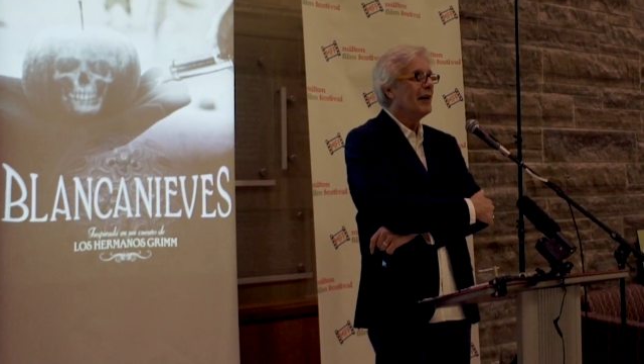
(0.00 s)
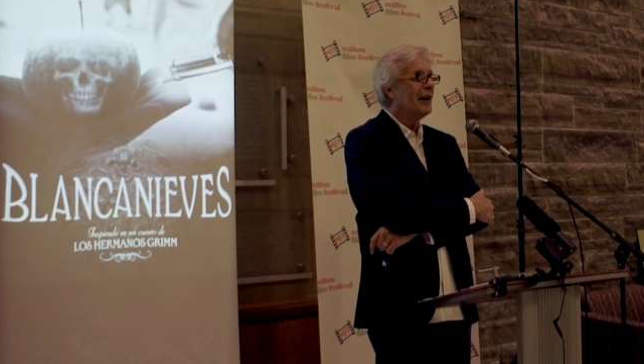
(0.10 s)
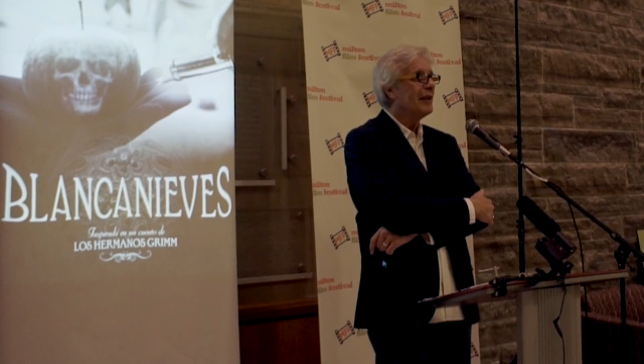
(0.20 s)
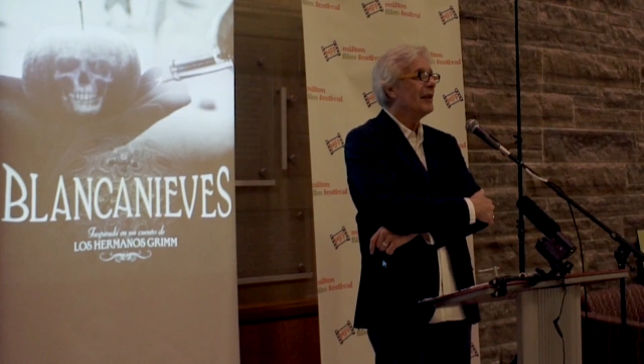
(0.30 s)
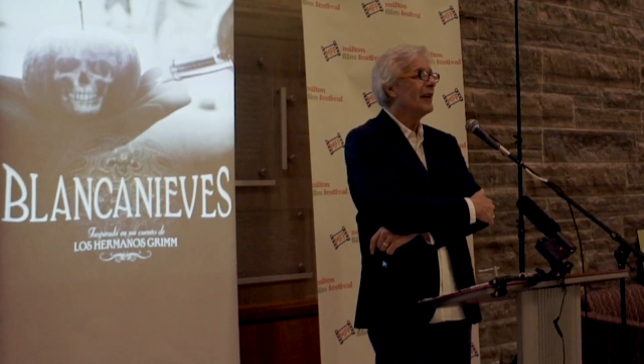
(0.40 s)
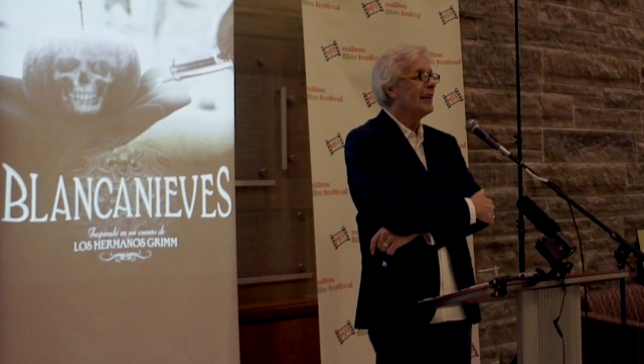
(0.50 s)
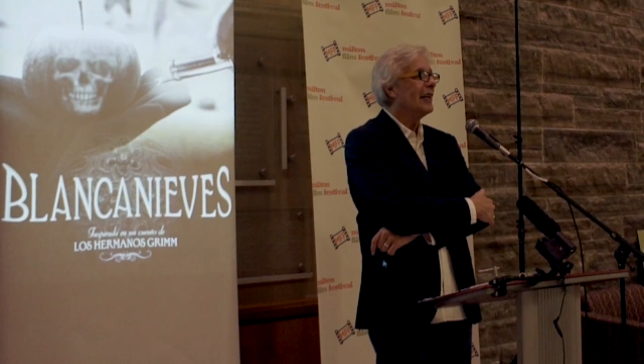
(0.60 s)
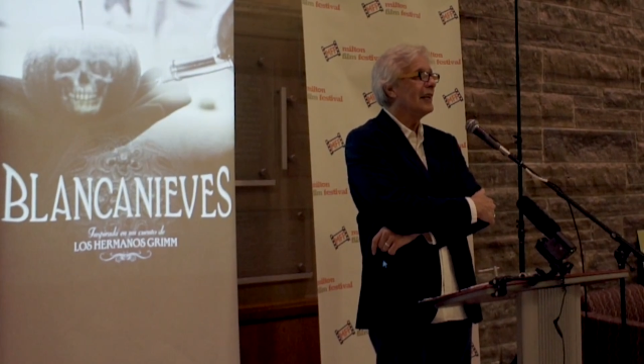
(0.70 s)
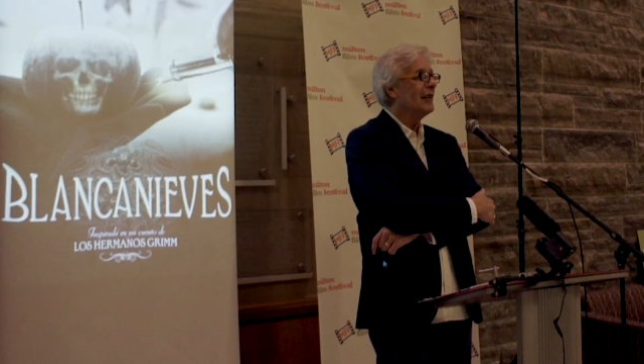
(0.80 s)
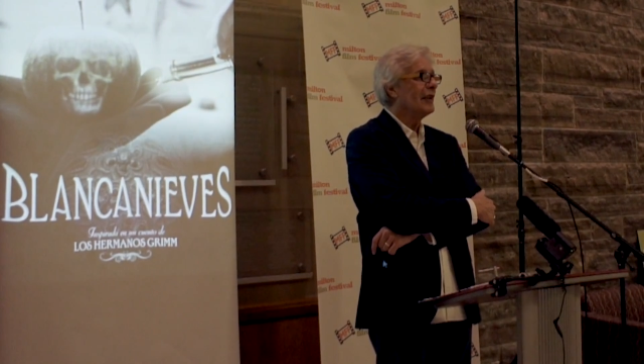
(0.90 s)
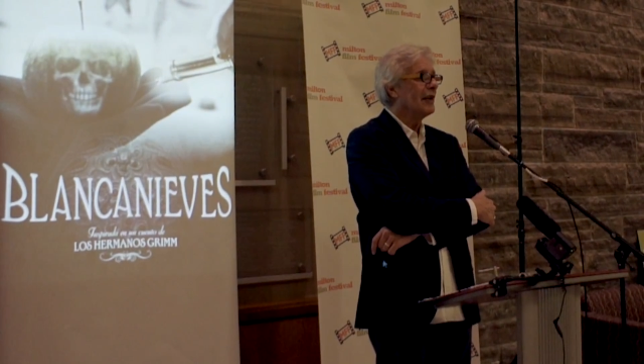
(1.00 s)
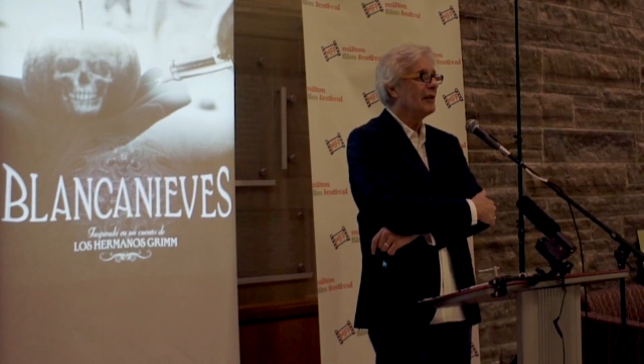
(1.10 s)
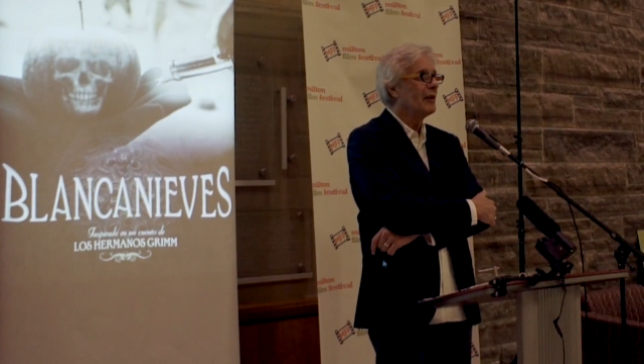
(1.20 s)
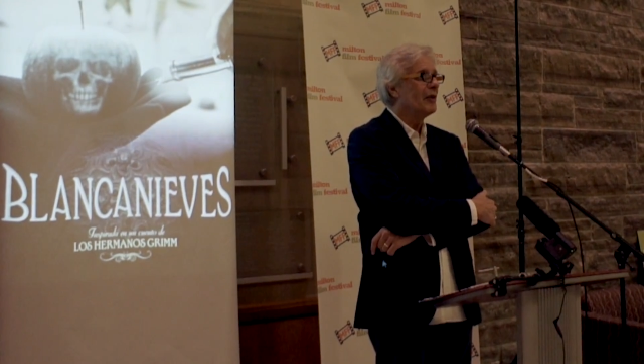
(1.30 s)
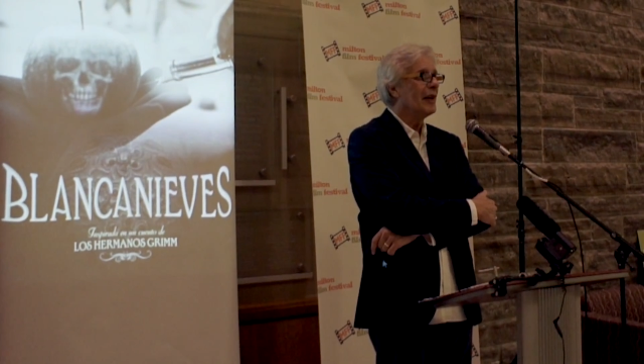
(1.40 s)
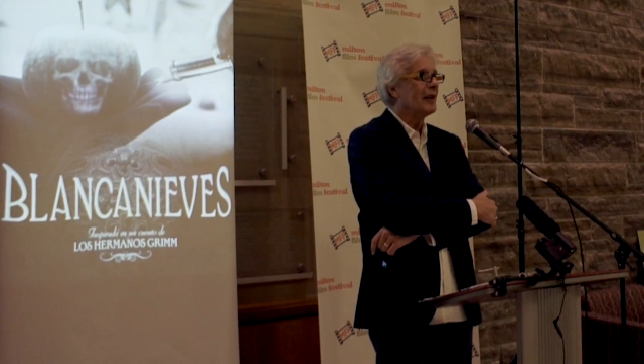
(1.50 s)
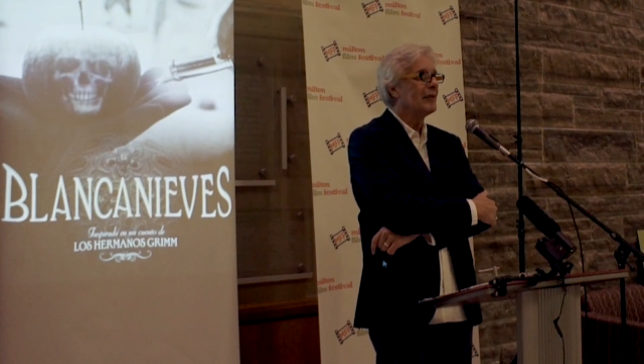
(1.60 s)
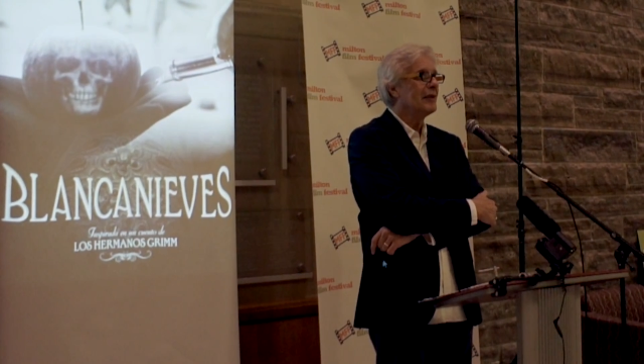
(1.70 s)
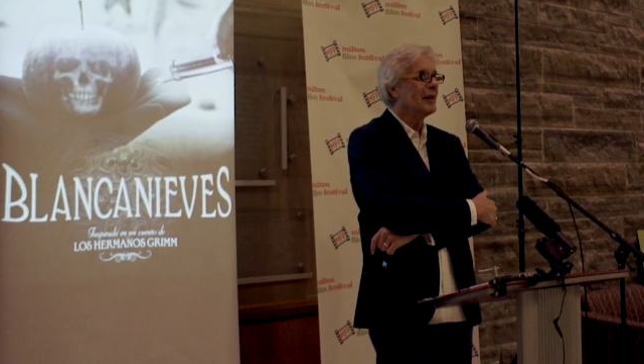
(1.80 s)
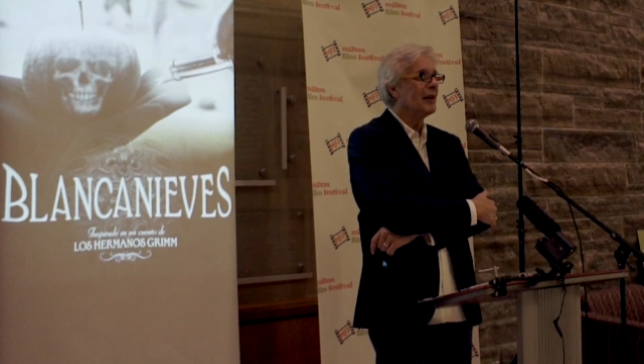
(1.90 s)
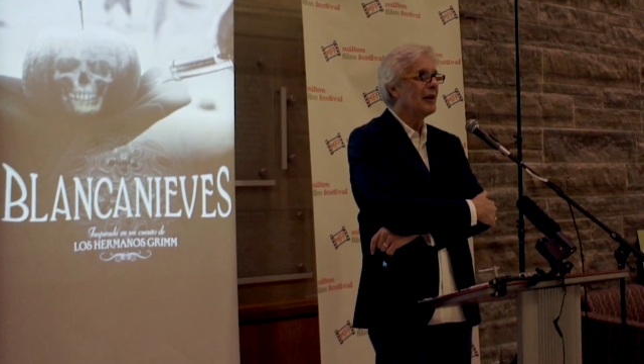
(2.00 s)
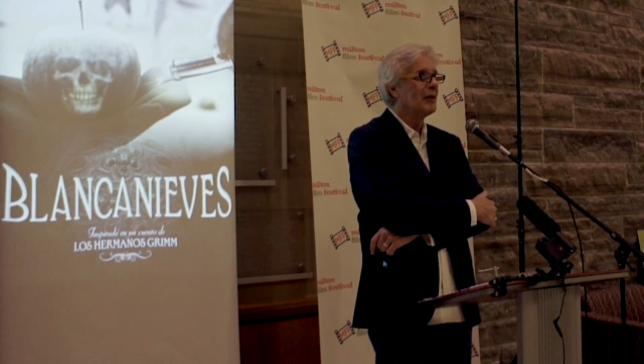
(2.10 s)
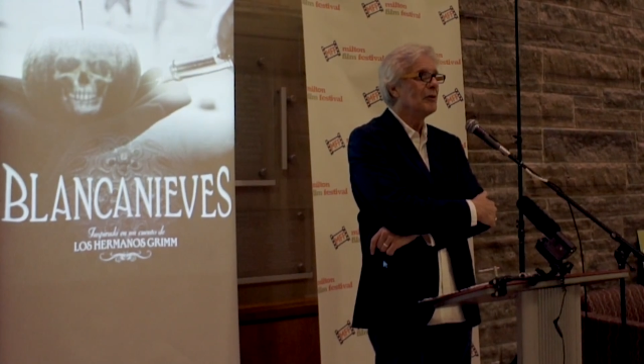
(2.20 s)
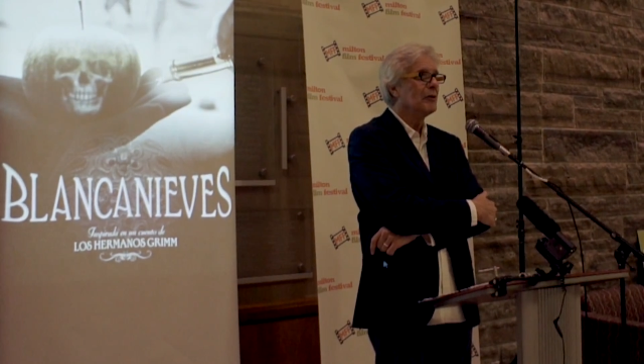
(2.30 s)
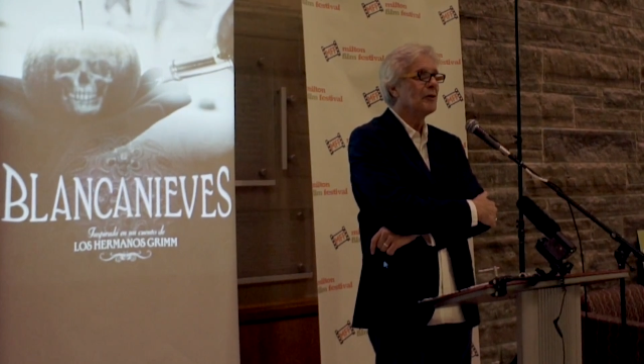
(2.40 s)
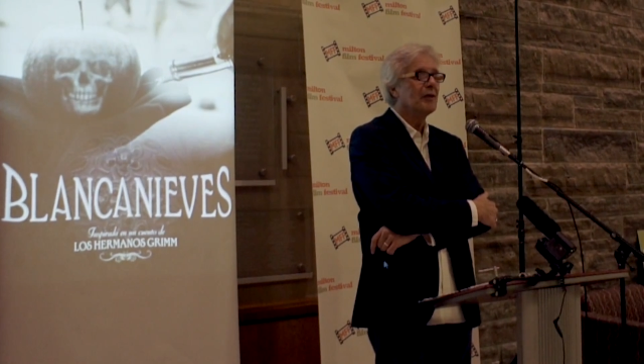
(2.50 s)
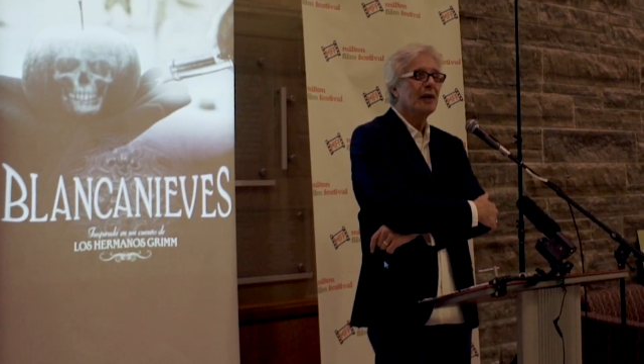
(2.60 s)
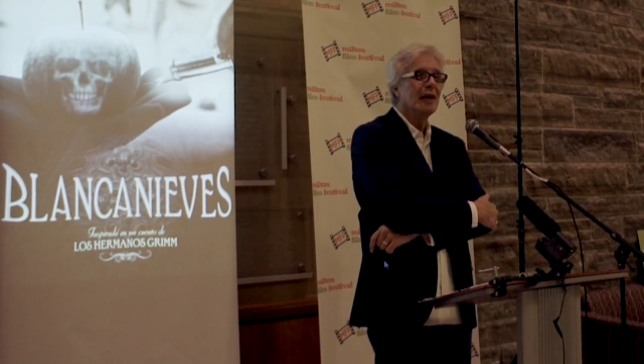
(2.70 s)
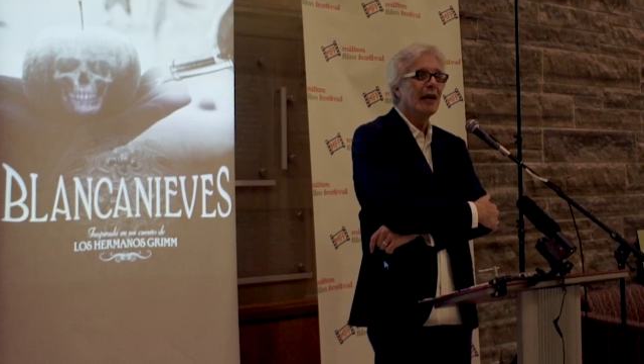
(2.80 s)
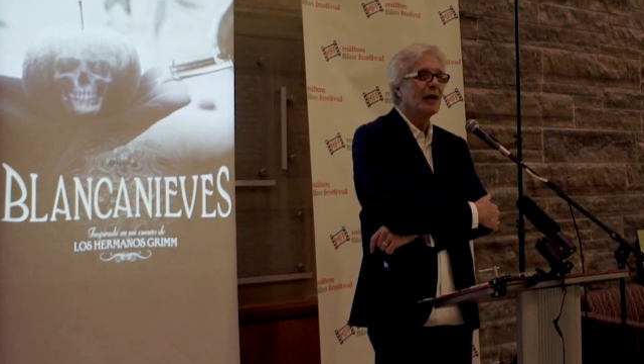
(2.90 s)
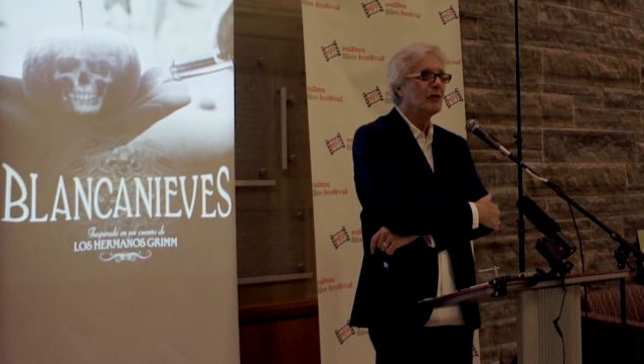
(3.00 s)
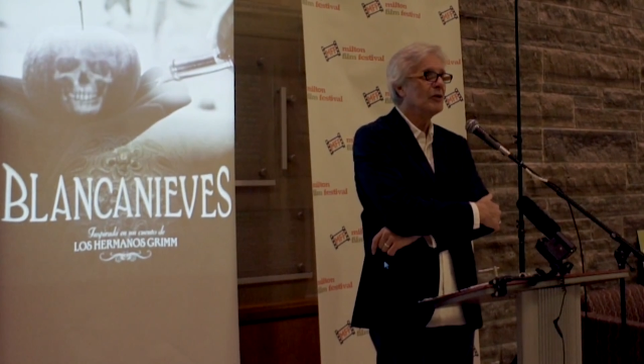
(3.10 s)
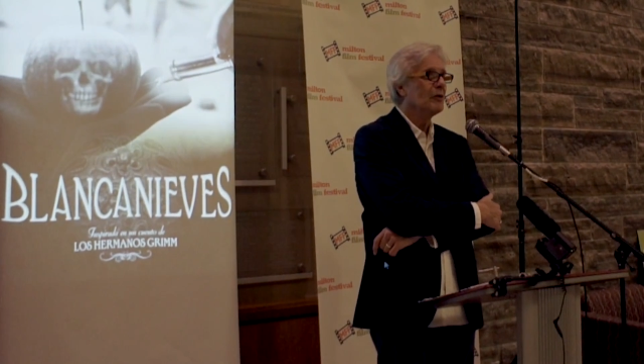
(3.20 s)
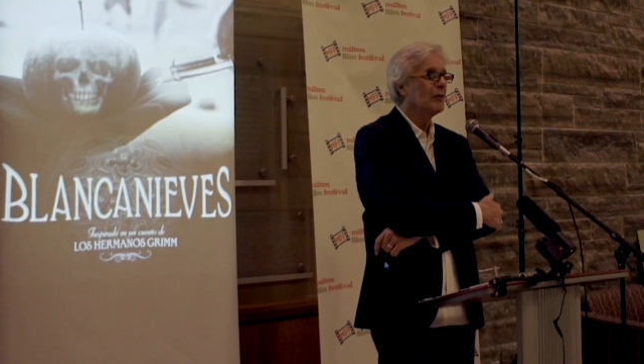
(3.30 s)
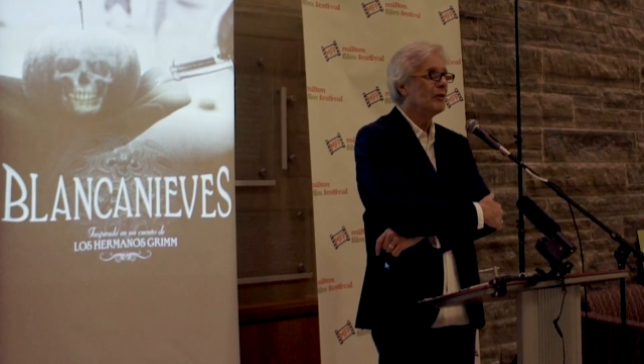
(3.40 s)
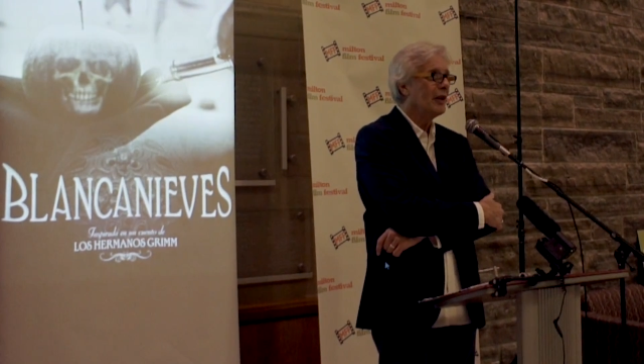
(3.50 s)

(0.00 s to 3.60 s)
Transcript: uh, unlike anything that uh, you'll see at your